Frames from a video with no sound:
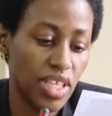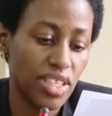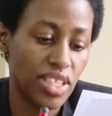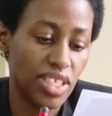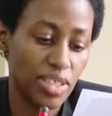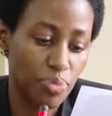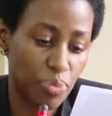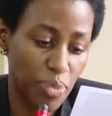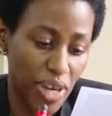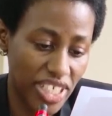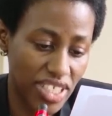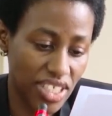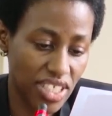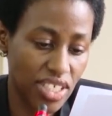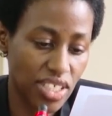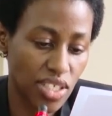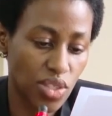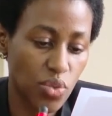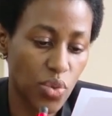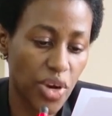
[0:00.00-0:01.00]
The
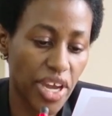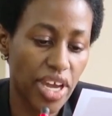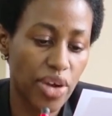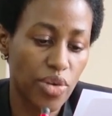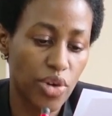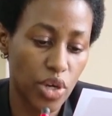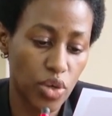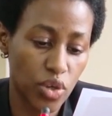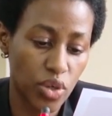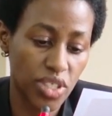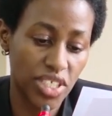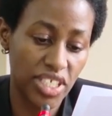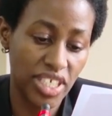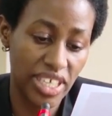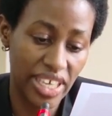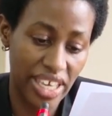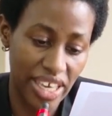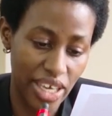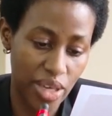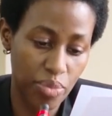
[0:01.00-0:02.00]
parties were
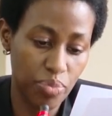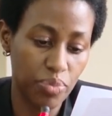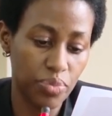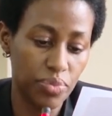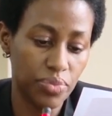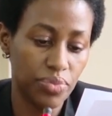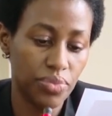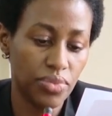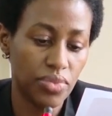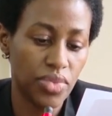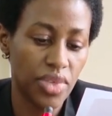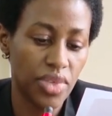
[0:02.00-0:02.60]
recording him.